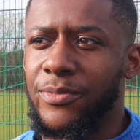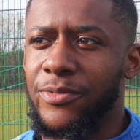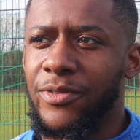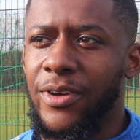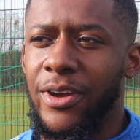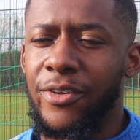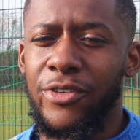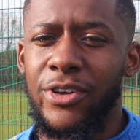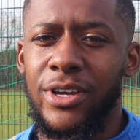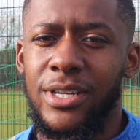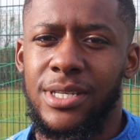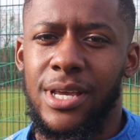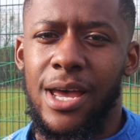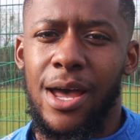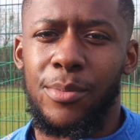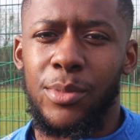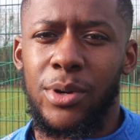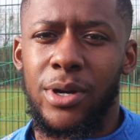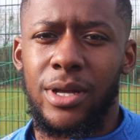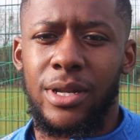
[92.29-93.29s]
Very
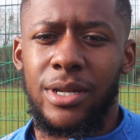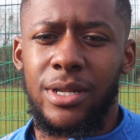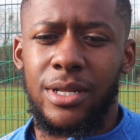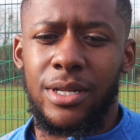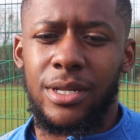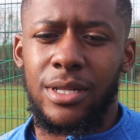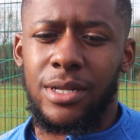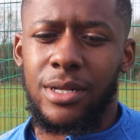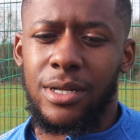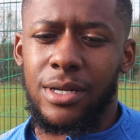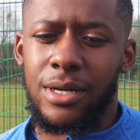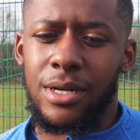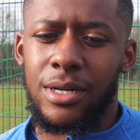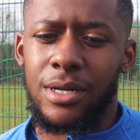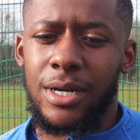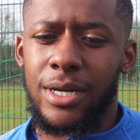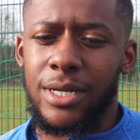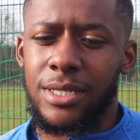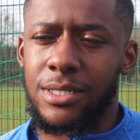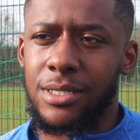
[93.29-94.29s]
attack-minded. I
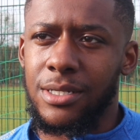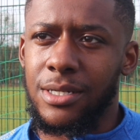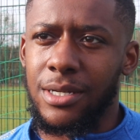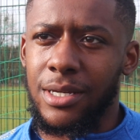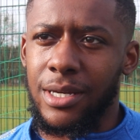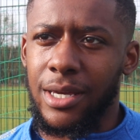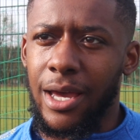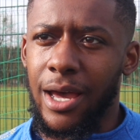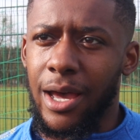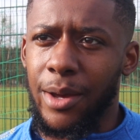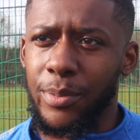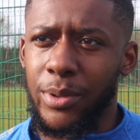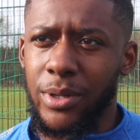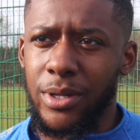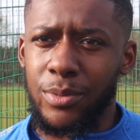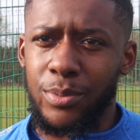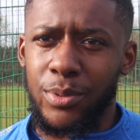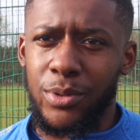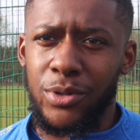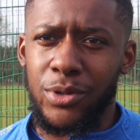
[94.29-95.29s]
like to get at
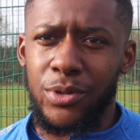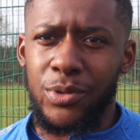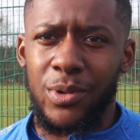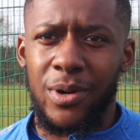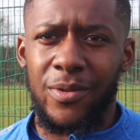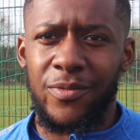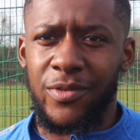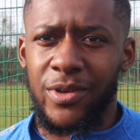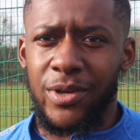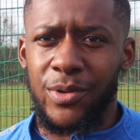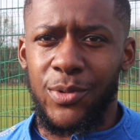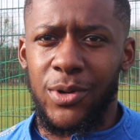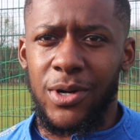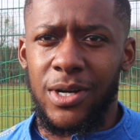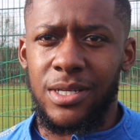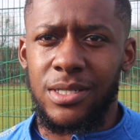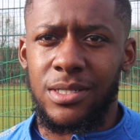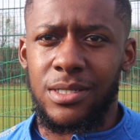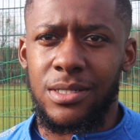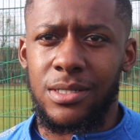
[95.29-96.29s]
people,
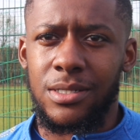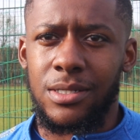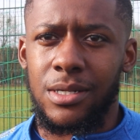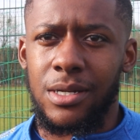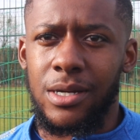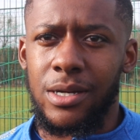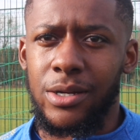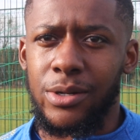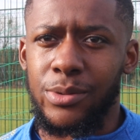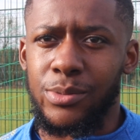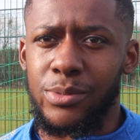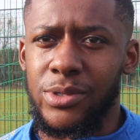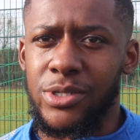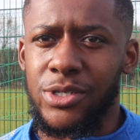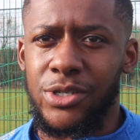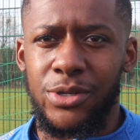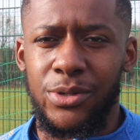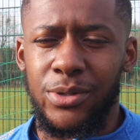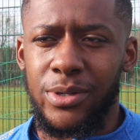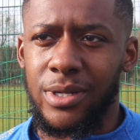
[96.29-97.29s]

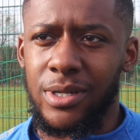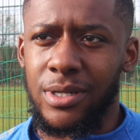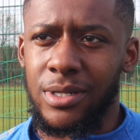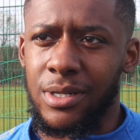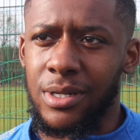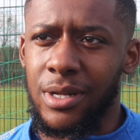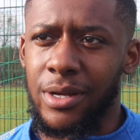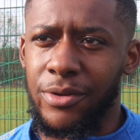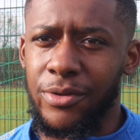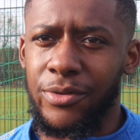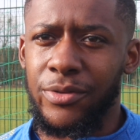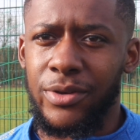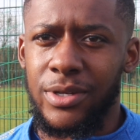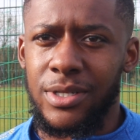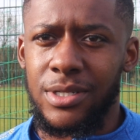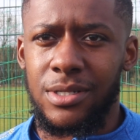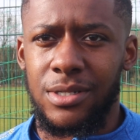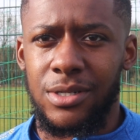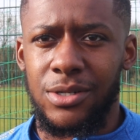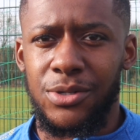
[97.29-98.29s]
1v1s, shooting,
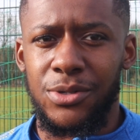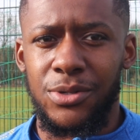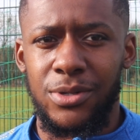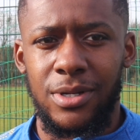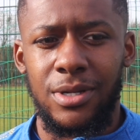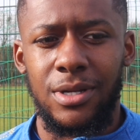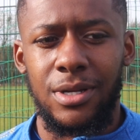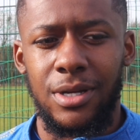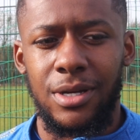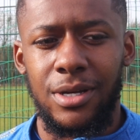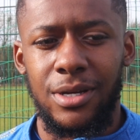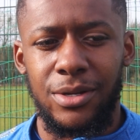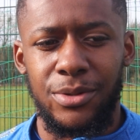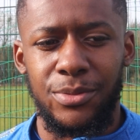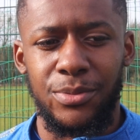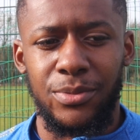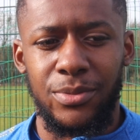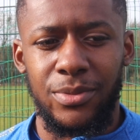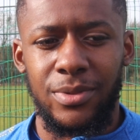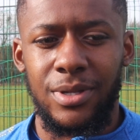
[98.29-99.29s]
everything. So,
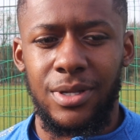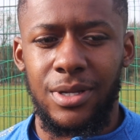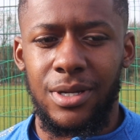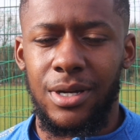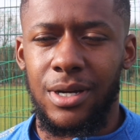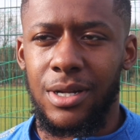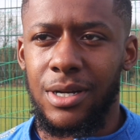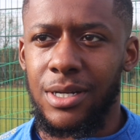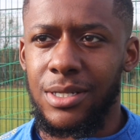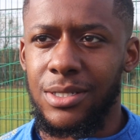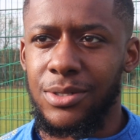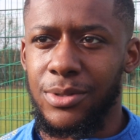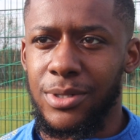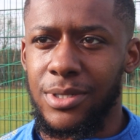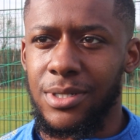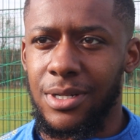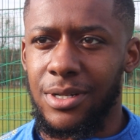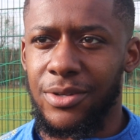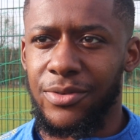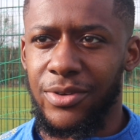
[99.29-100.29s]
I like to
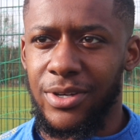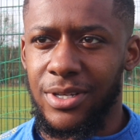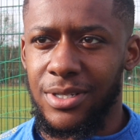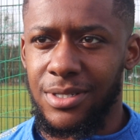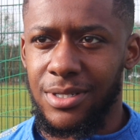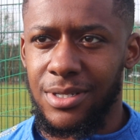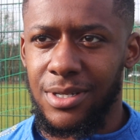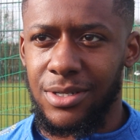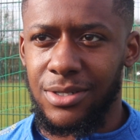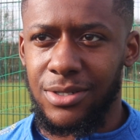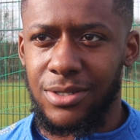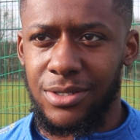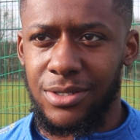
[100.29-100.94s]
excite the fans.